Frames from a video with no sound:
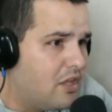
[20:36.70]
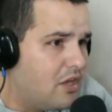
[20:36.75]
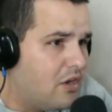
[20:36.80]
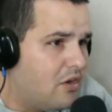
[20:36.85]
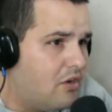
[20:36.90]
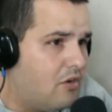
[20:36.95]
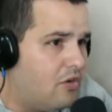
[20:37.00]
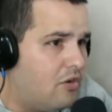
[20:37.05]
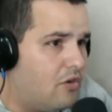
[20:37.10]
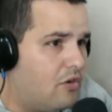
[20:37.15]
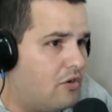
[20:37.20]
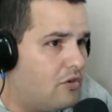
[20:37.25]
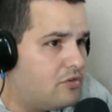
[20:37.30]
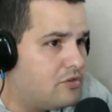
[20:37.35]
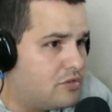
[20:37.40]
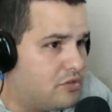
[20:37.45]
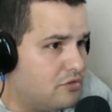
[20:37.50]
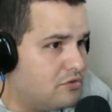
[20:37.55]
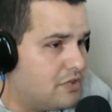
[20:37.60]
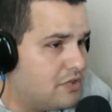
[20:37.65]
or or
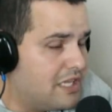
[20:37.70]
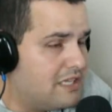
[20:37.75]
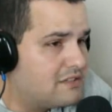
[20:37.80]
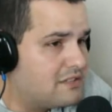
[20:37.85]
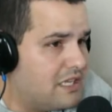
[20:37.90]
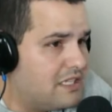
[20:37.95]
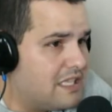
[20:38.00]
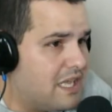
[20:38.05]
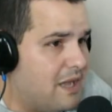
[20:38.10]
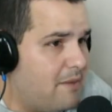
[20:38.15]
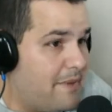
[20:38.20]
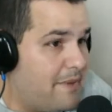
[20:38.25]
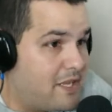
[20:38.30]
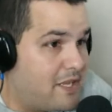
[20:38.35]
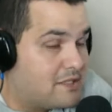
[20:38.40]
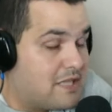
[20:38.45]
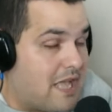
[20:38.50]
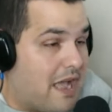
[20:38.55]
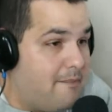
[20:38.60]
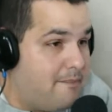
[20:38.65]
do things like that
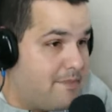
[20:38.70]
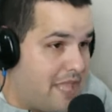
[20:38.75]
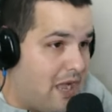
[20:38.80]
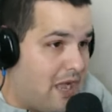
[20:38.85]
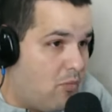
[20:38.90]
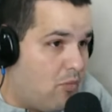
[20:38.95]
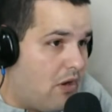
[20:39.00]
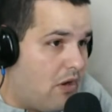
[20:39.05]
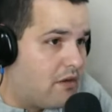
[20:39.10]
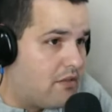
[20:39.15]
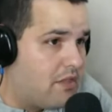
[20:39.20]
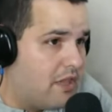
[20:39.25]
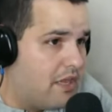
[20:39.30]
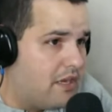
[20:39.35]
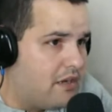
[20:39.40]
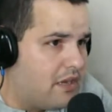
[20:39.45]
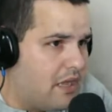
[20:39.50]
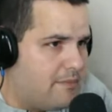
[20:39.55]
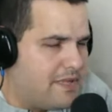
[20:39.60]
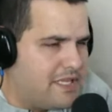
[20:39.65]
because I'm not one of
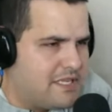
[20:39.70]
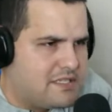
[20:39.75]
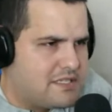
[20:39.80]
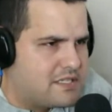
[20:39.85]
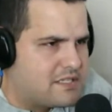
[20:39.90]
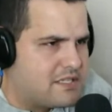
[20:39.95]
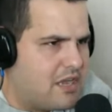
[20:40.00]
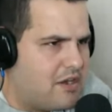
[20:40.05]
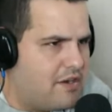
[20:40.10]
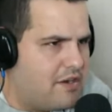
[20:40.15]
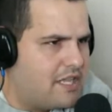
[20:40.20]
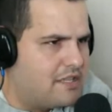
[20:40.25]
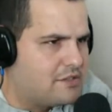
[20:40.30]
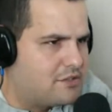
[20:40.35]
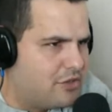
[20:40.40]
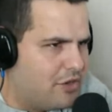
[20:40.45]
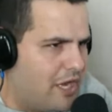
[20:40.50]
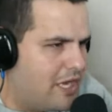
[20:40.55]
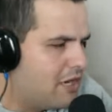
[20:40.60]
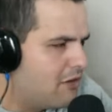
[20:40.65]
them. I mean, it's just how it is.
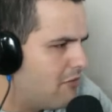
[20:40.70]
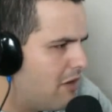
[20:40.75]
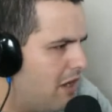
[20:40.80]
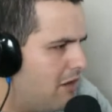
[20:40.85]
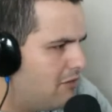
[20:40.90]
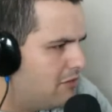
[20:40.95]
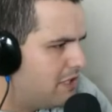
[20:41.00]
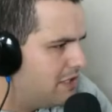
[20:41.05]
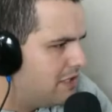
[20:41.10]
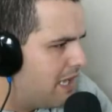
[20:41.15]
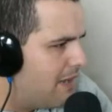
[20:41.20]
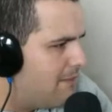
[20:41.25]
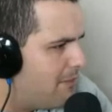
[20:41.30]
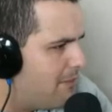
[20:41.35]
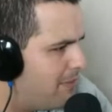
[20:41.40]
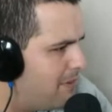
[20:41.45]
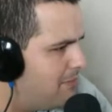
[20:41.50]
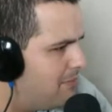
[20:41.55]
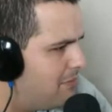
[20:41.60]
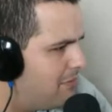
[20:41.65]
You hang around with the type
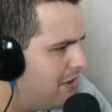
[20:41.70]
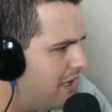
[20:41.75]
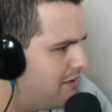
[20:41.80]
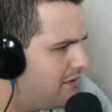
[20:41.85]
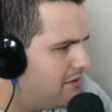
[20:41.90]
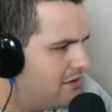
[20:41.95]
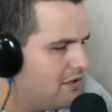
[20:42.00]
of people that